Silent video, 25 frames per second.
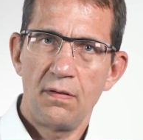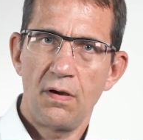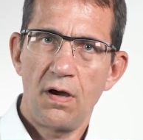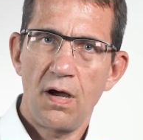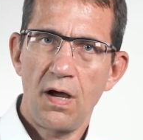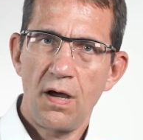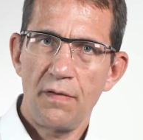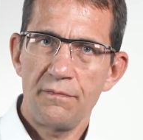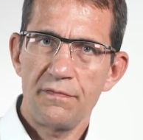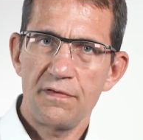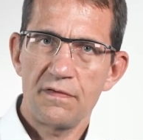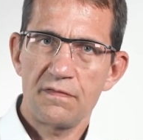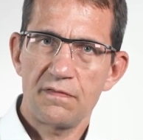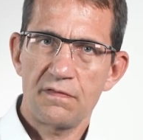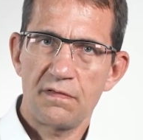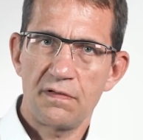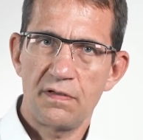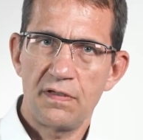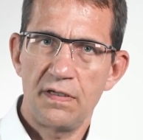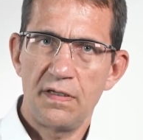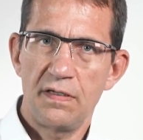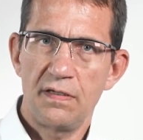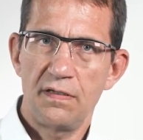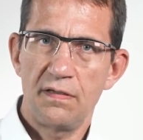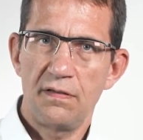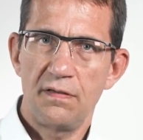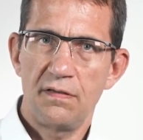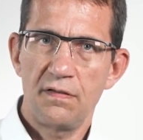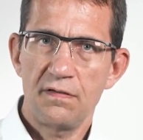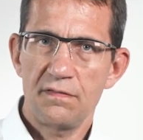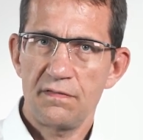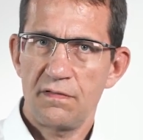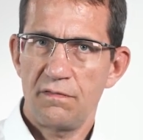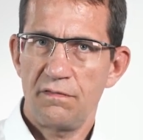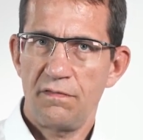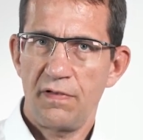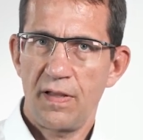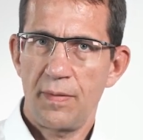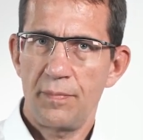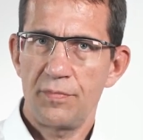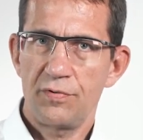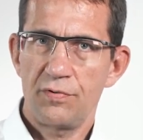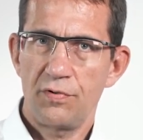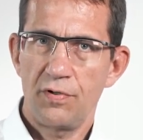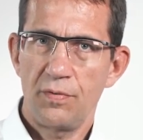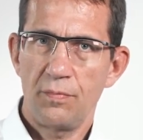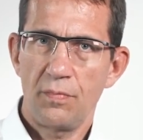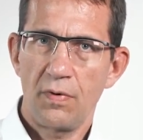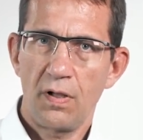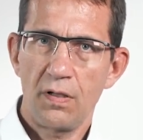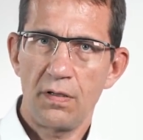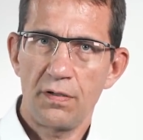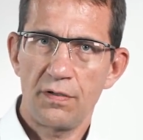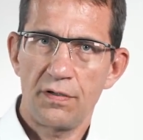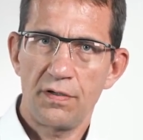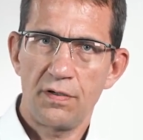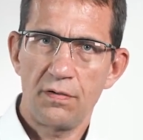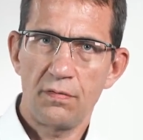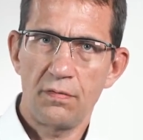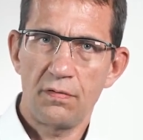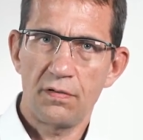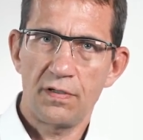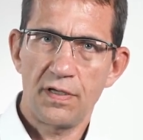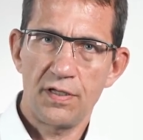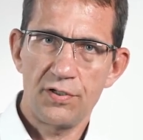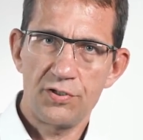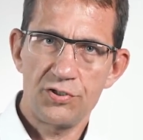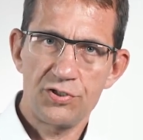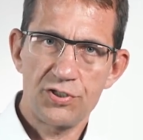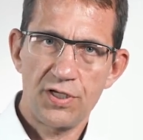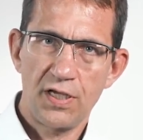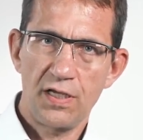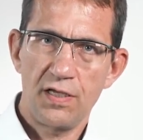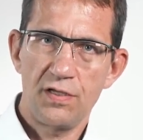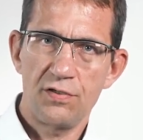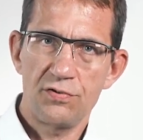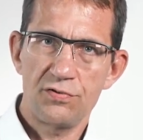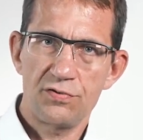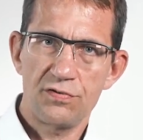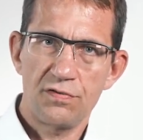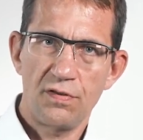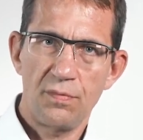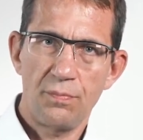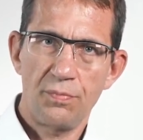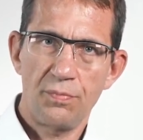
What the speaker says: obviously this inflammatory molecule can change the